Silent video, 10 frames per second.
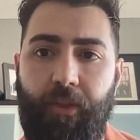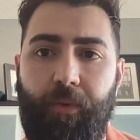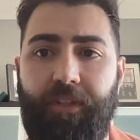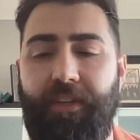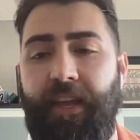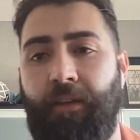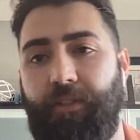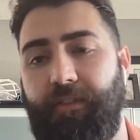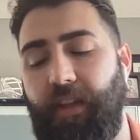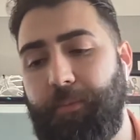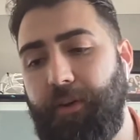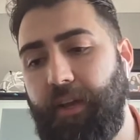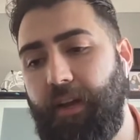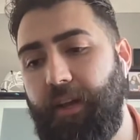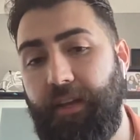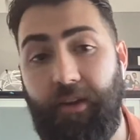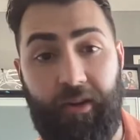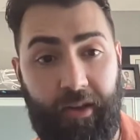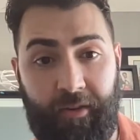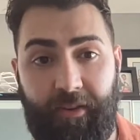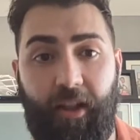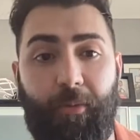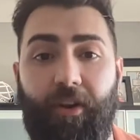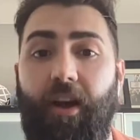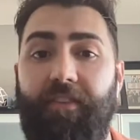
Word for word: the Real Estate Council of Alberta here in Alberta.